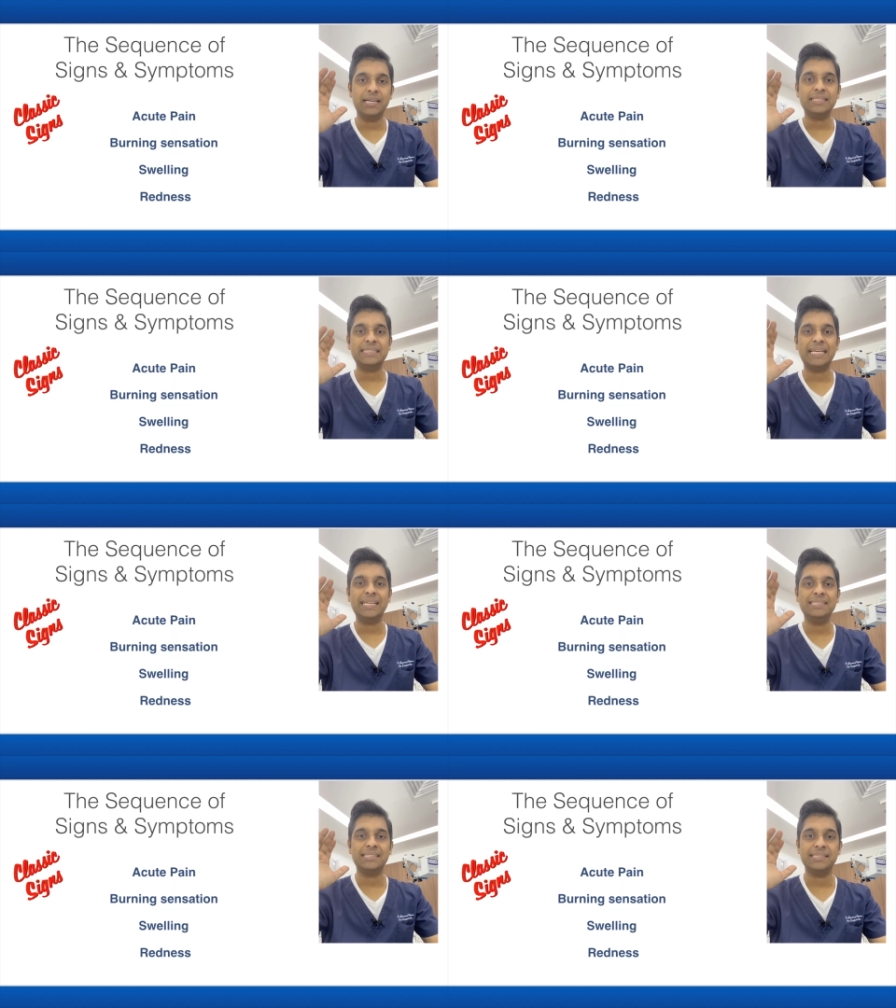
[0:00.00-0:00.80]
the
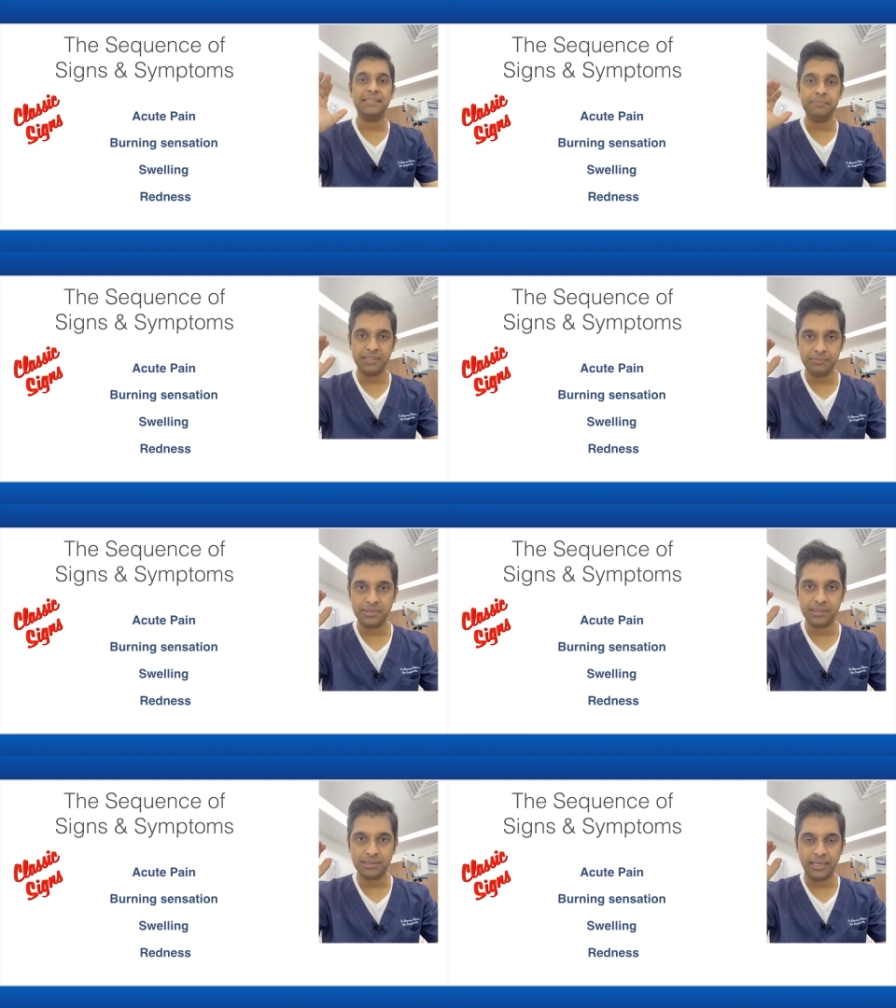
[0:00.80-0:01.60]
signs and
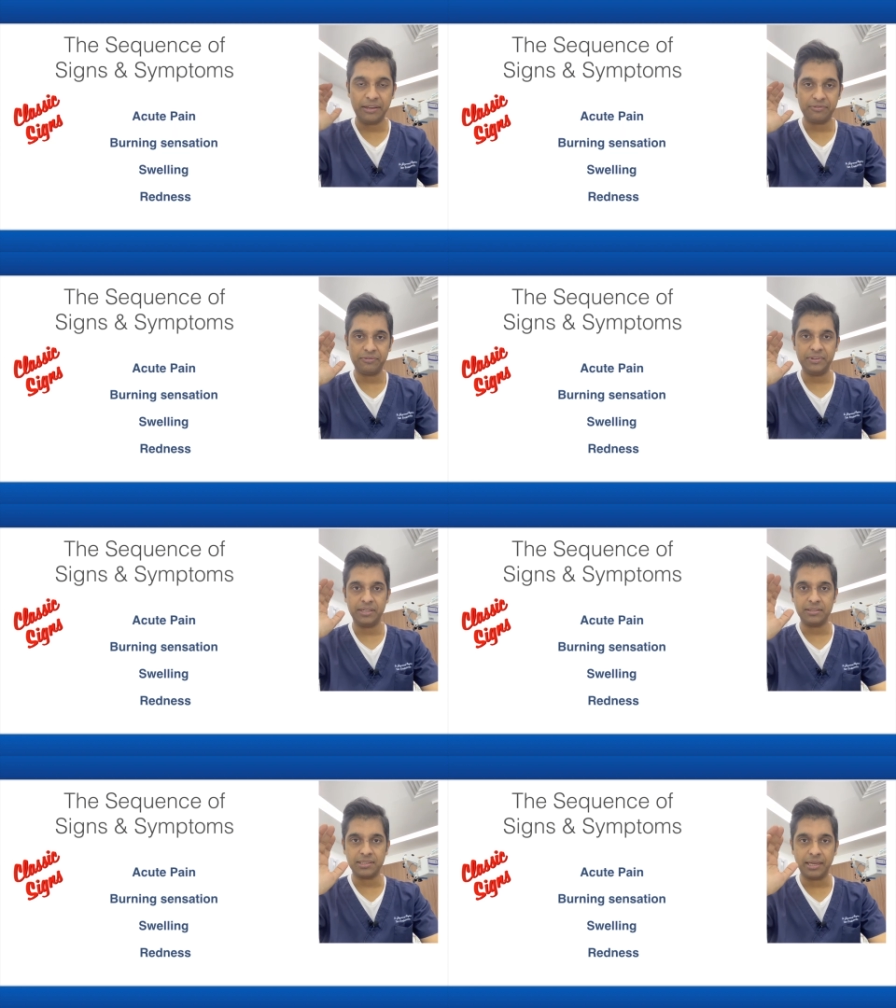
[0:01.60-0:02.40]
symptoms if
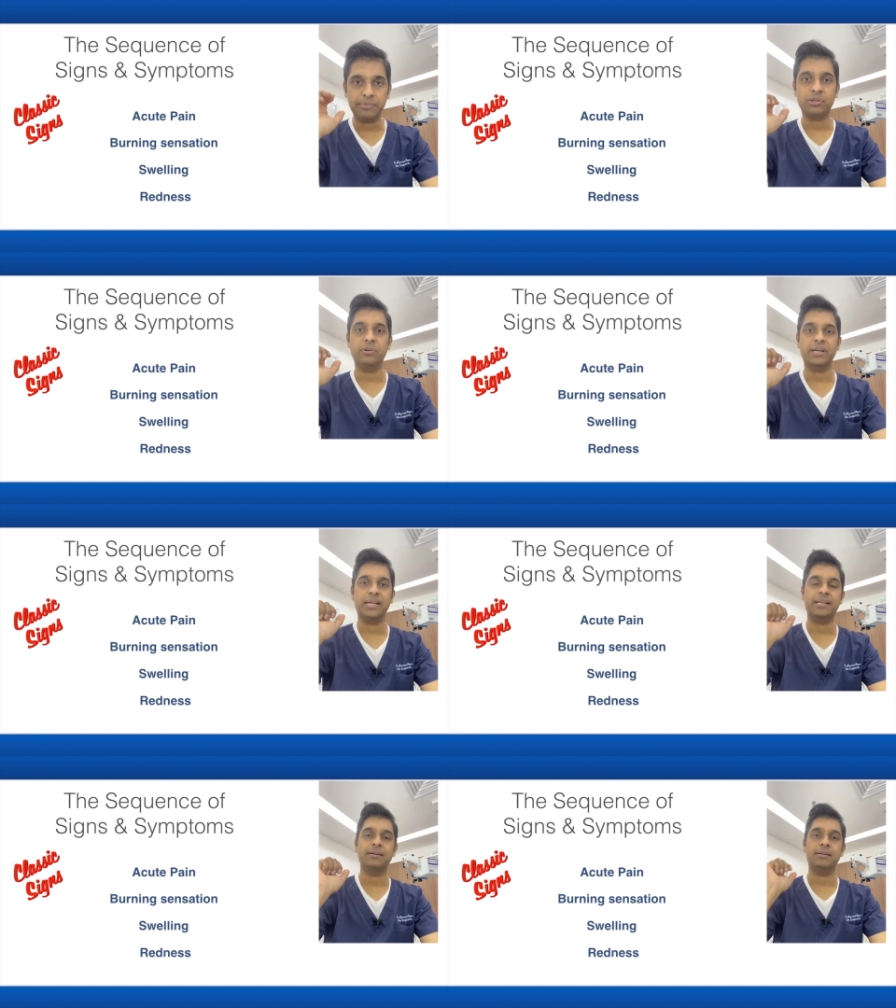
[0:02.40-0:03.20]
there is a
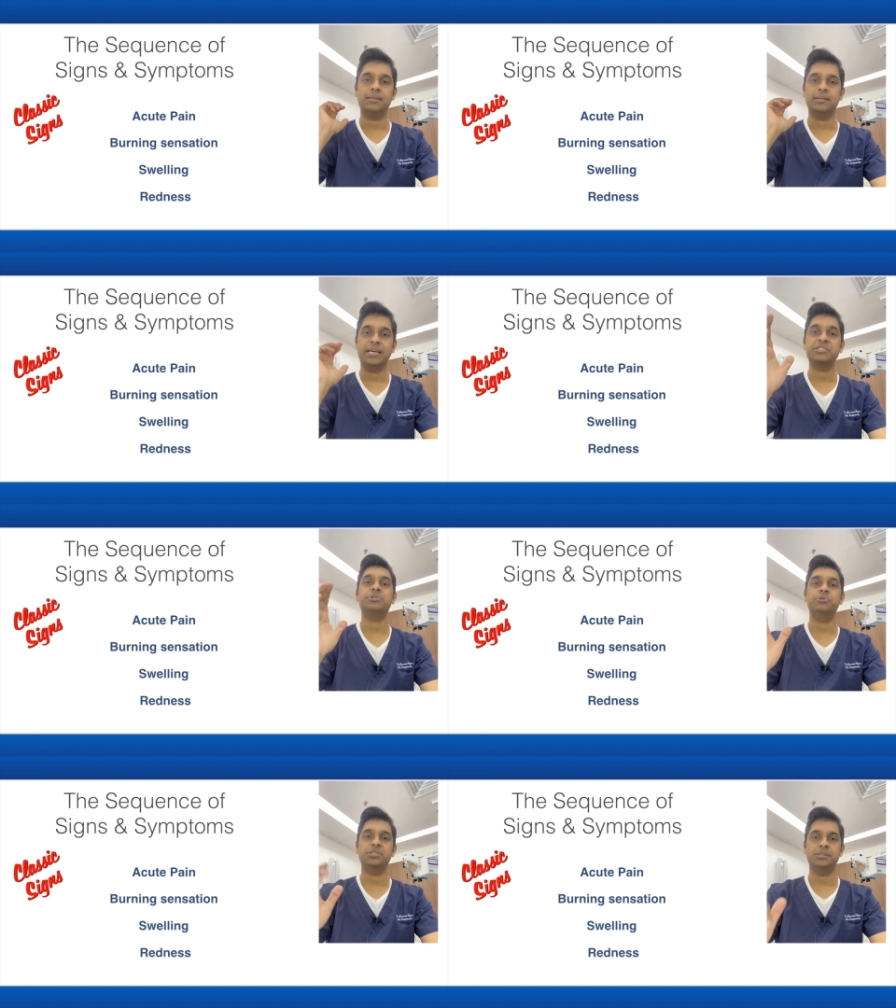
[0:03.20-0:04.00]
hypochlorite uh,
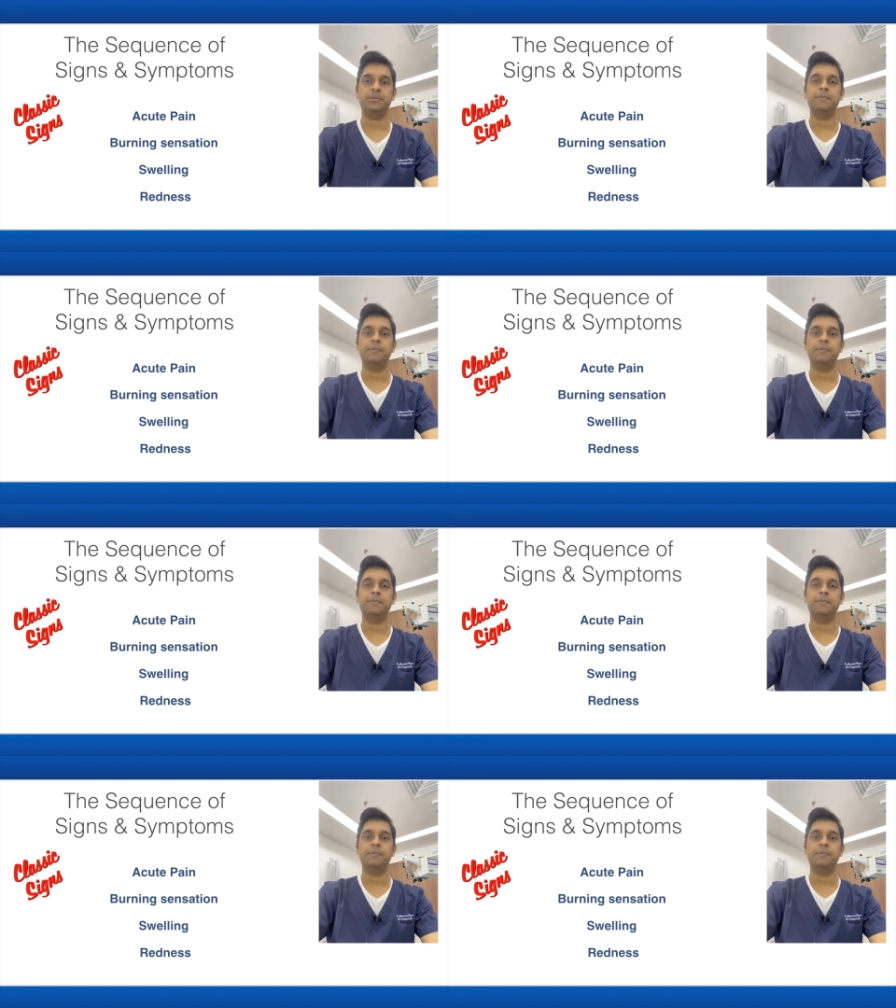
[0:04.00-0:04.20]
extrusion?